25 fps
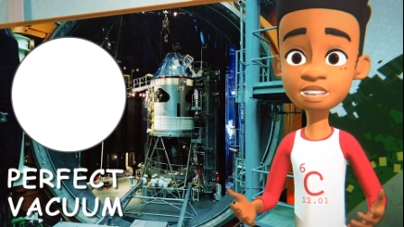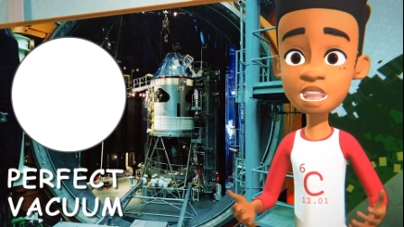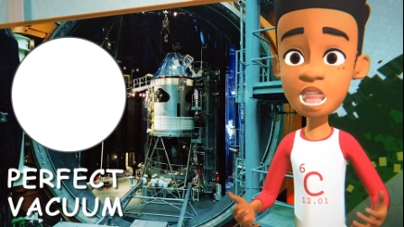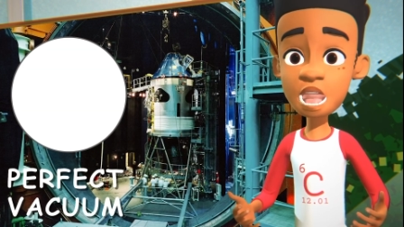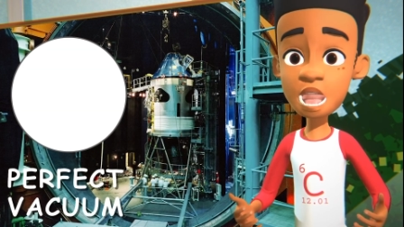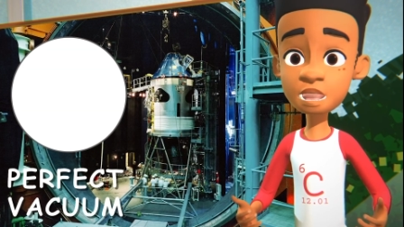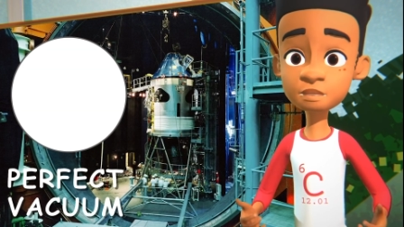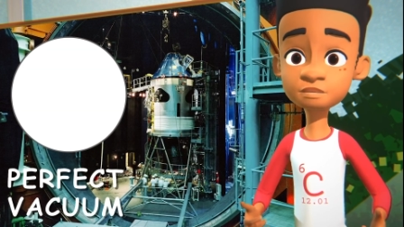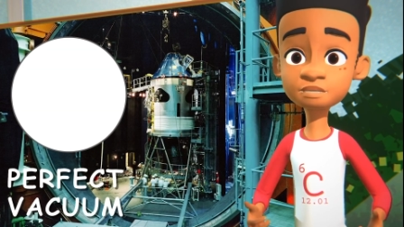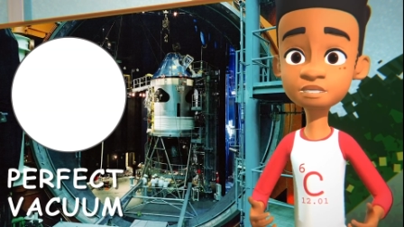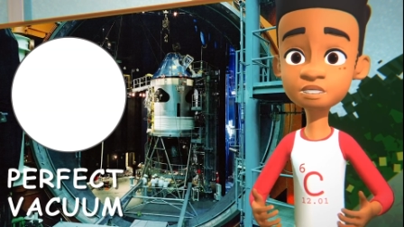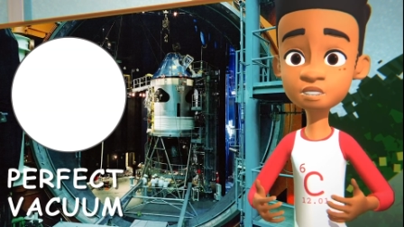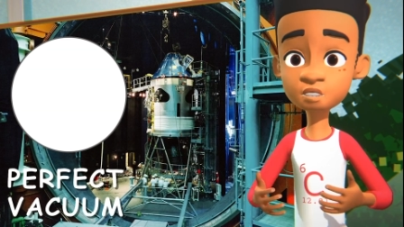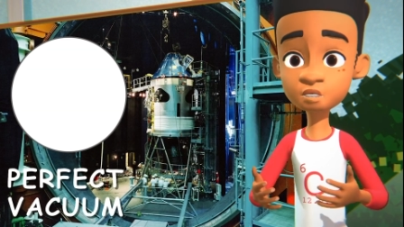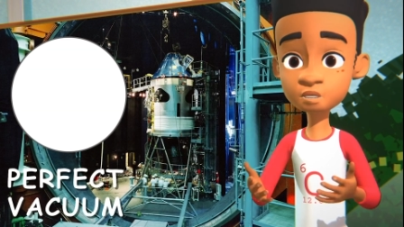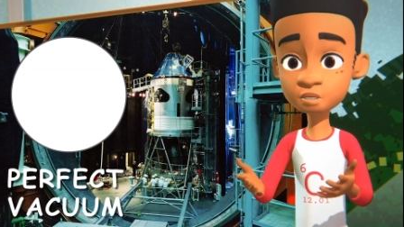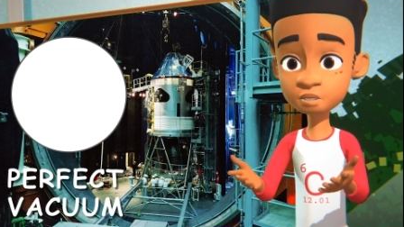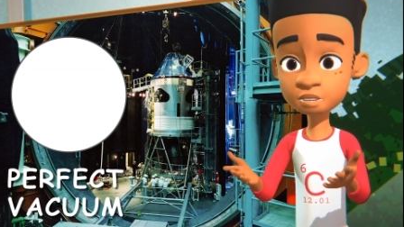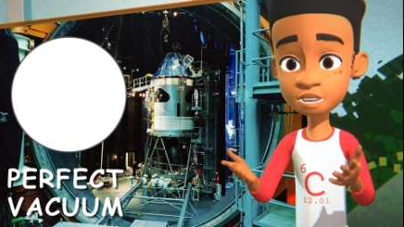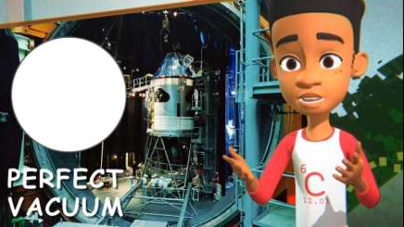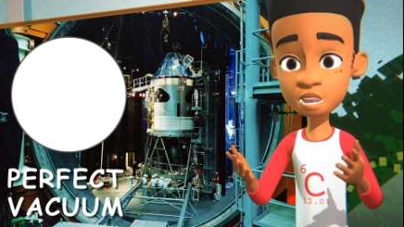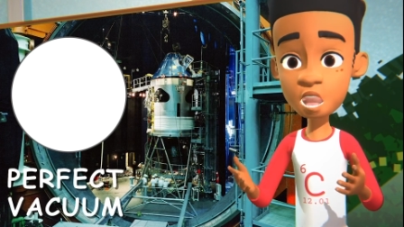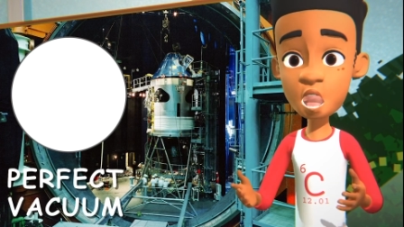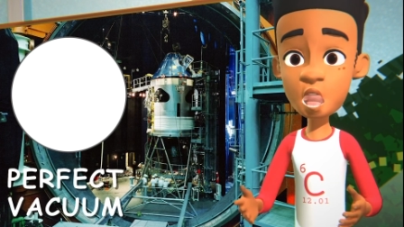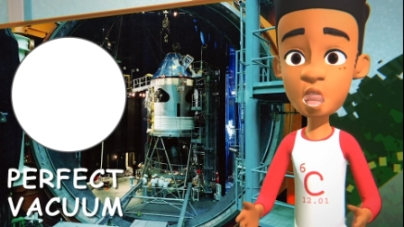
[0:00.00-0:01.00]
in which
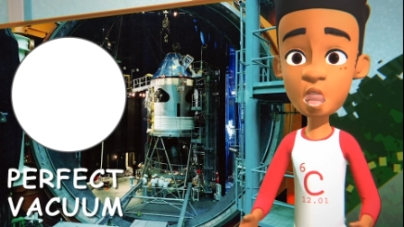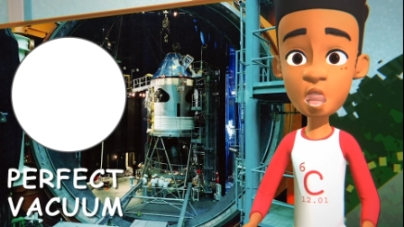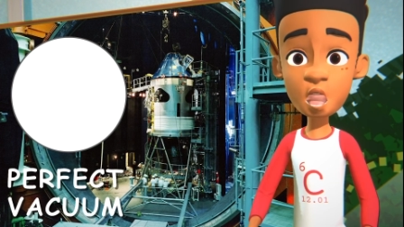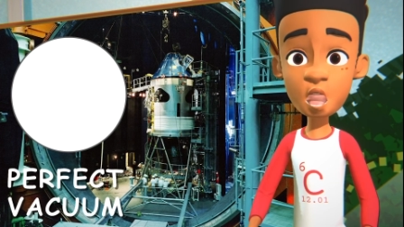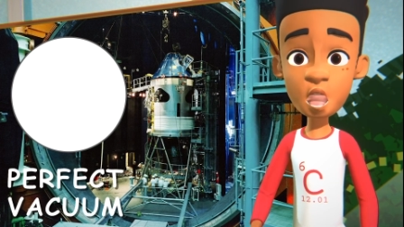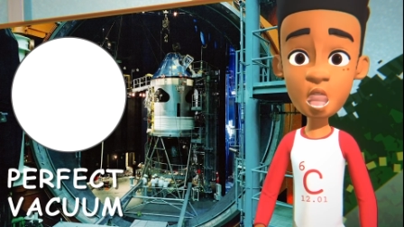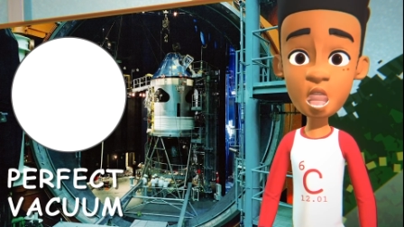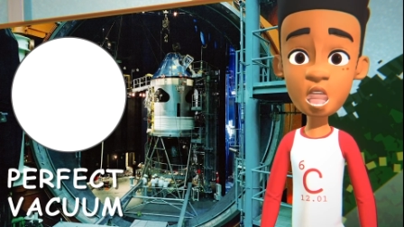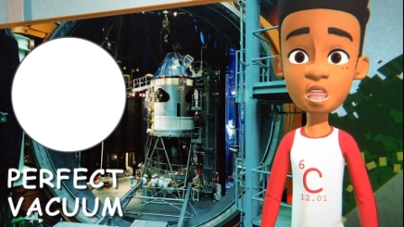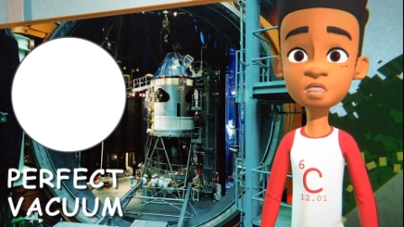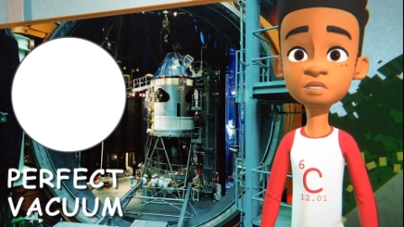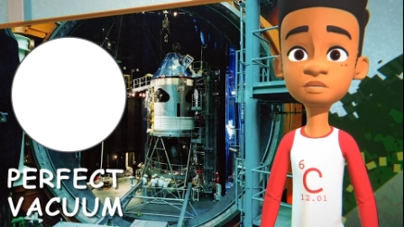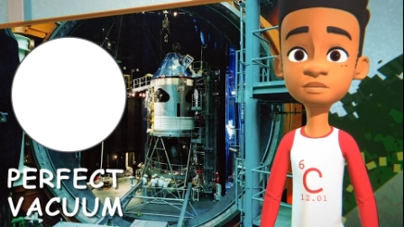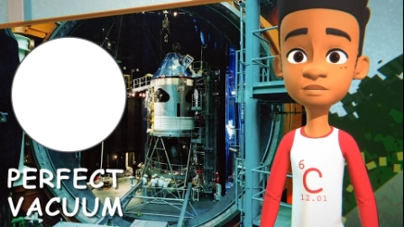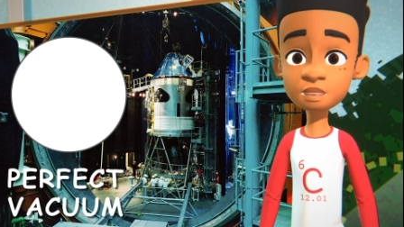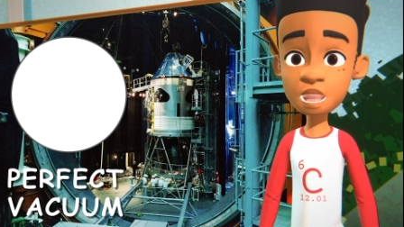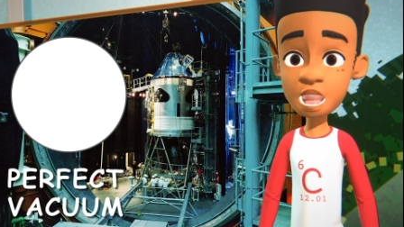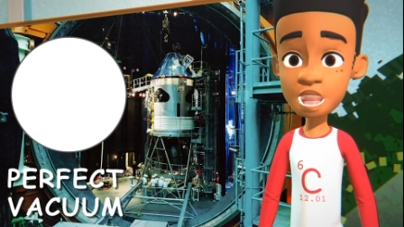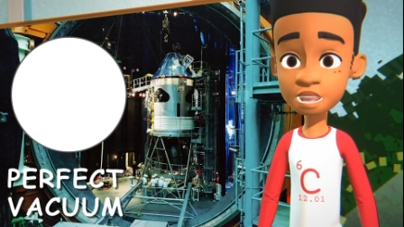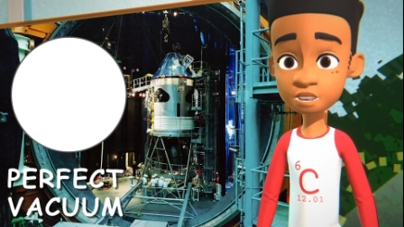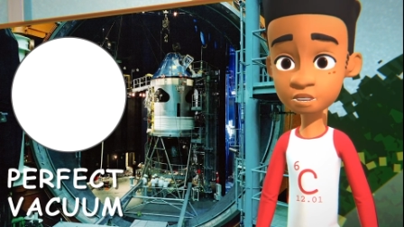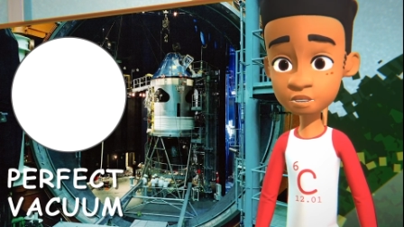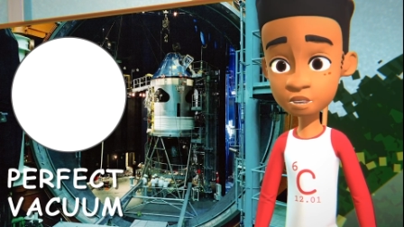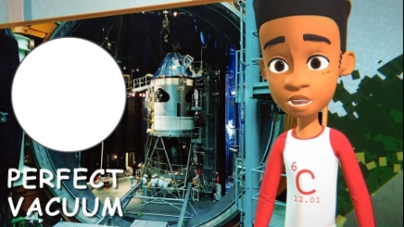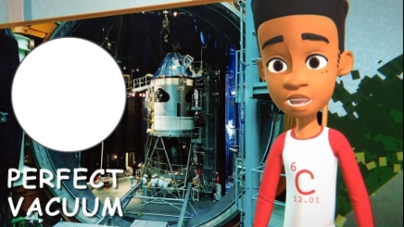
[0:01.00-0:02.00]
absolutely all
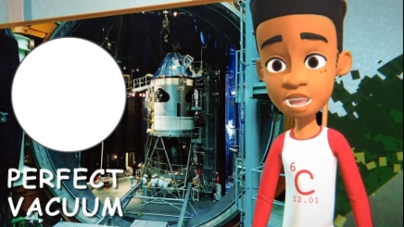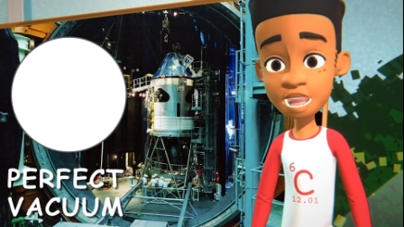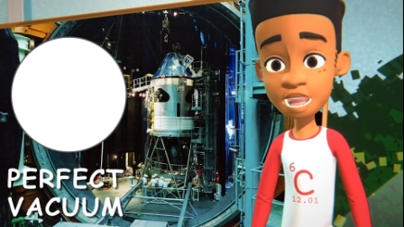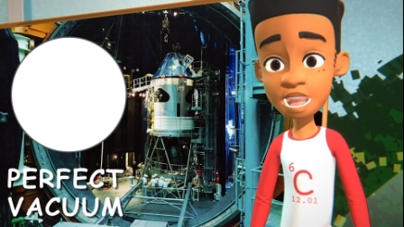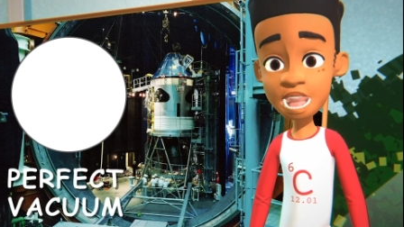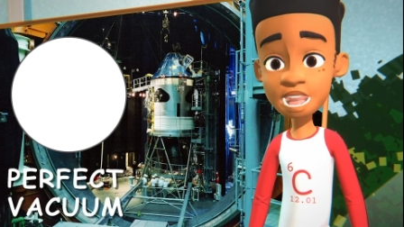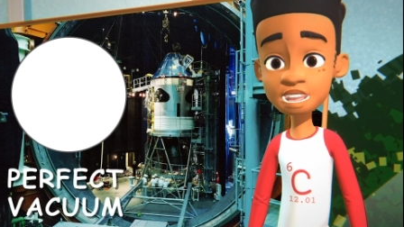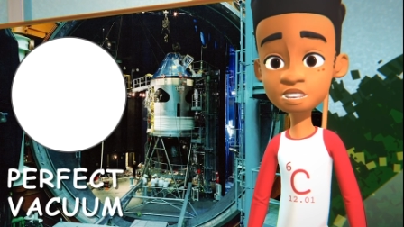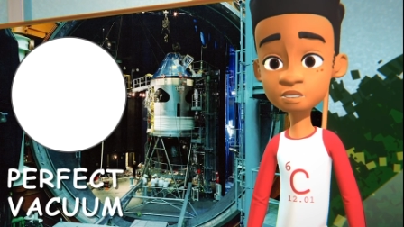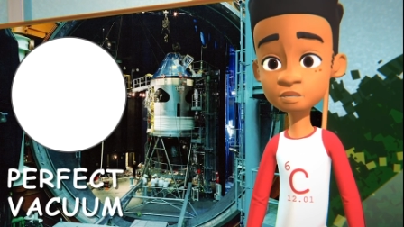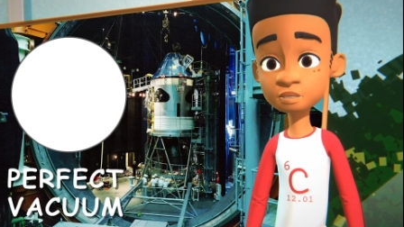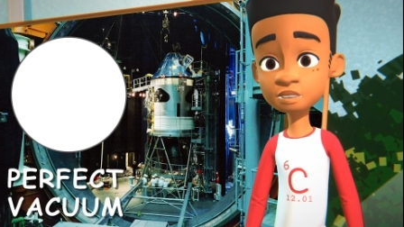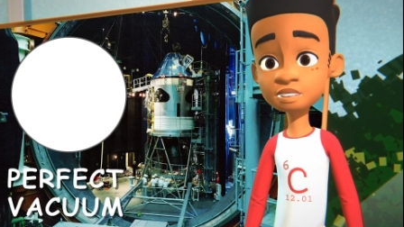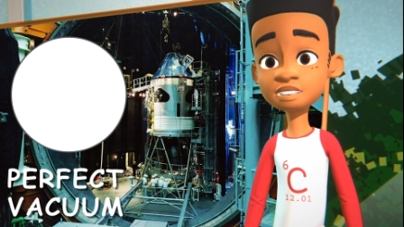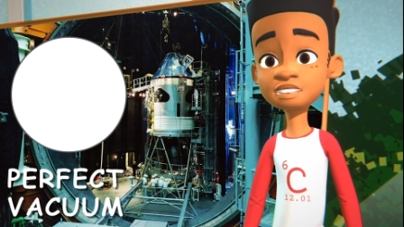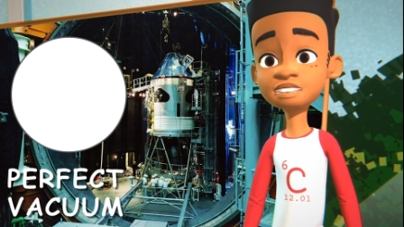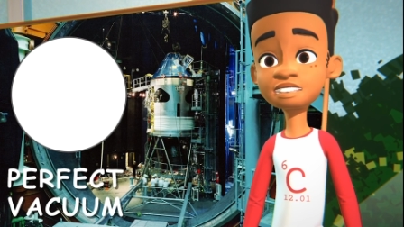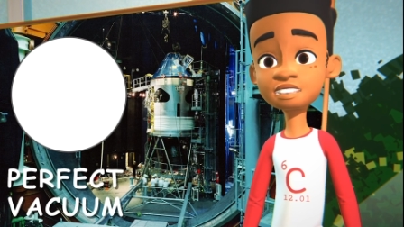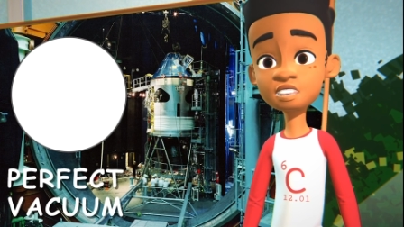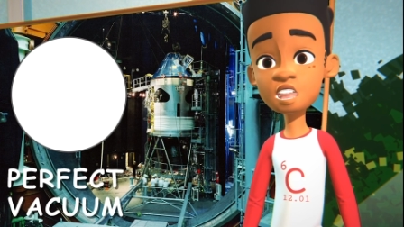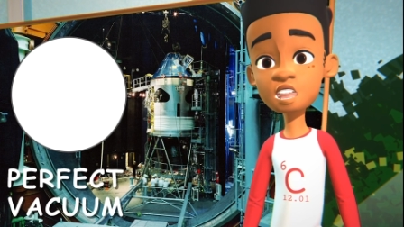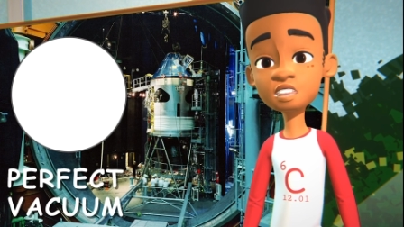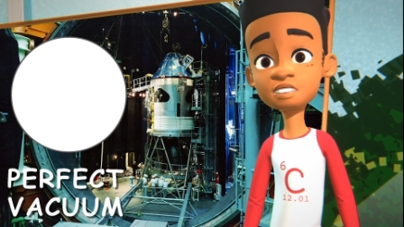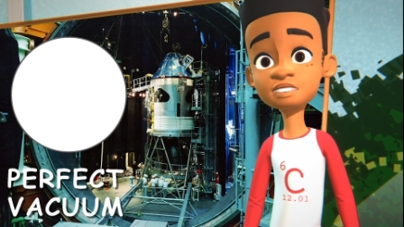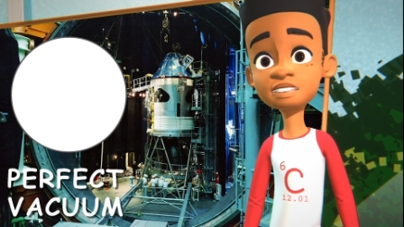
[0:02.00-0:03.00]
matter has been
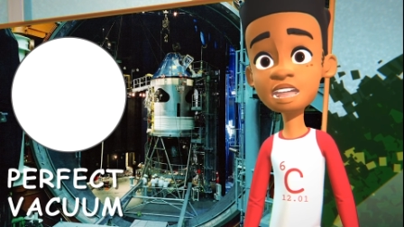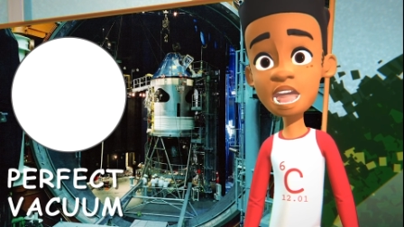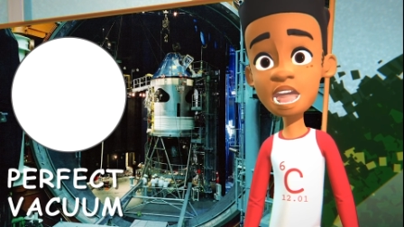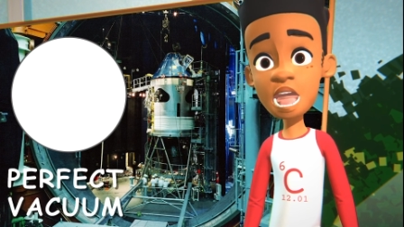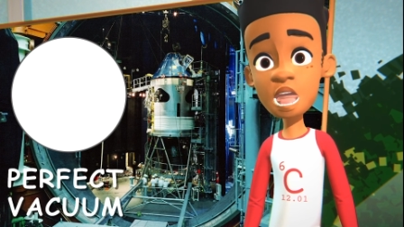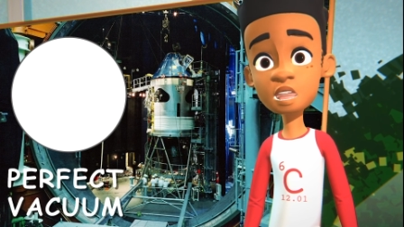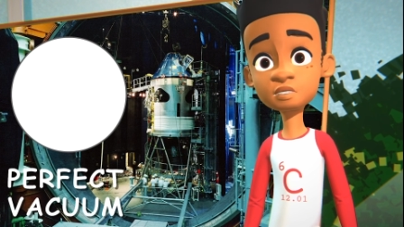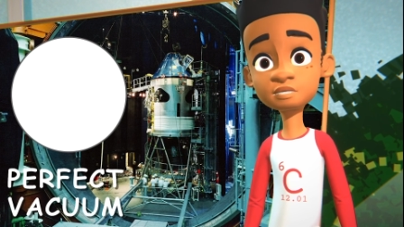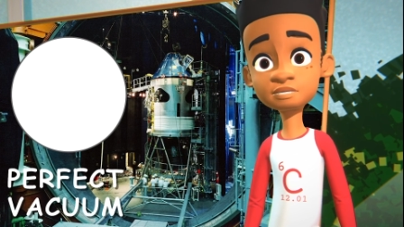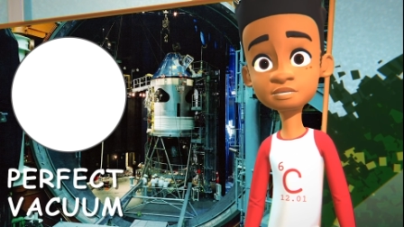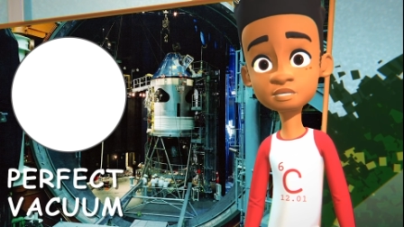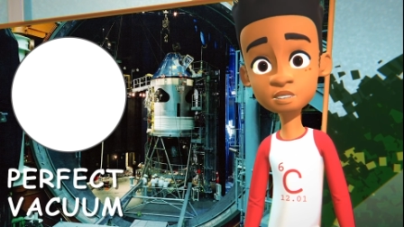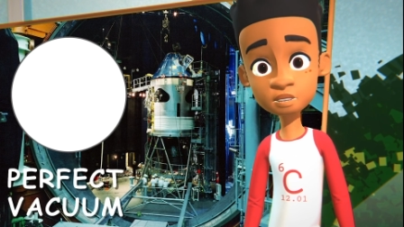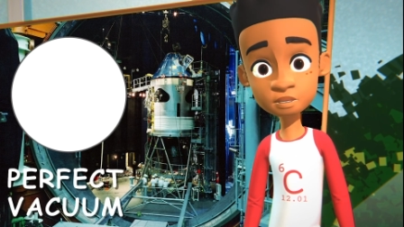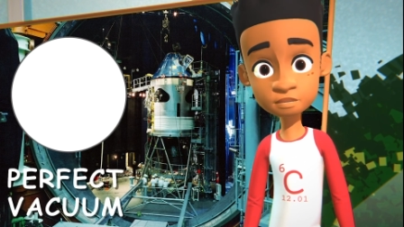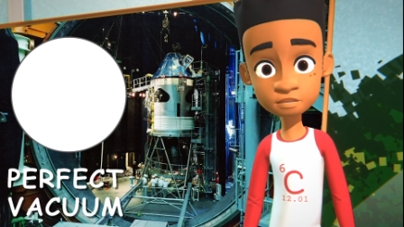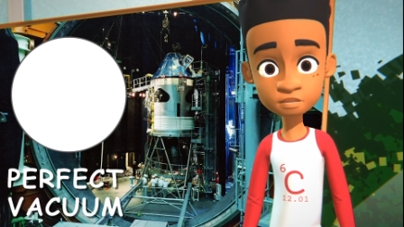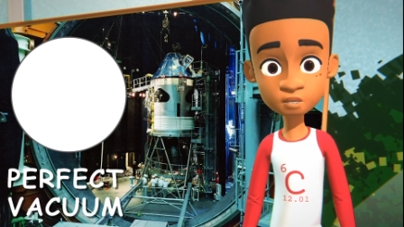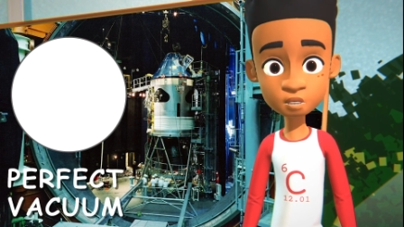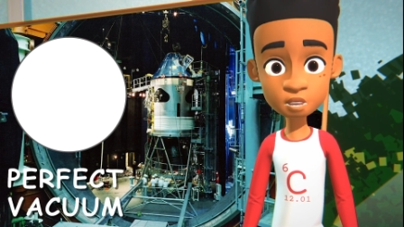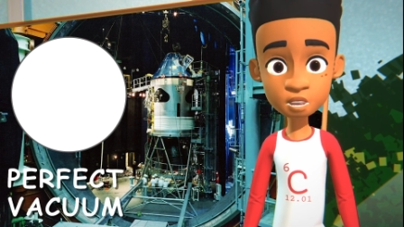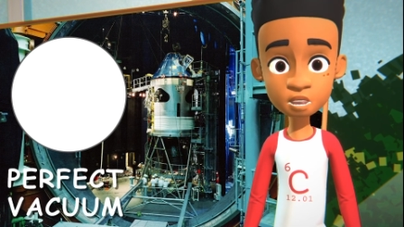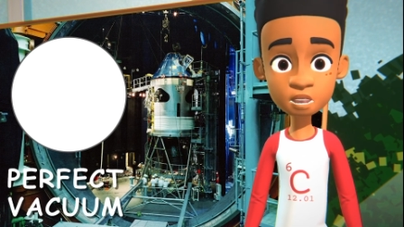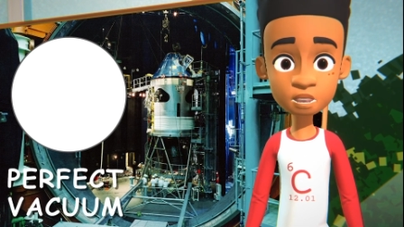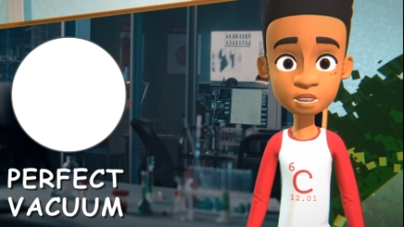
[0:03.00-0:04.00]
sucked out of
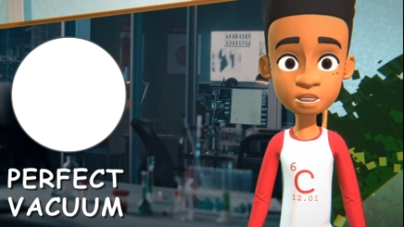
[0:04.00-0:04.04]
it.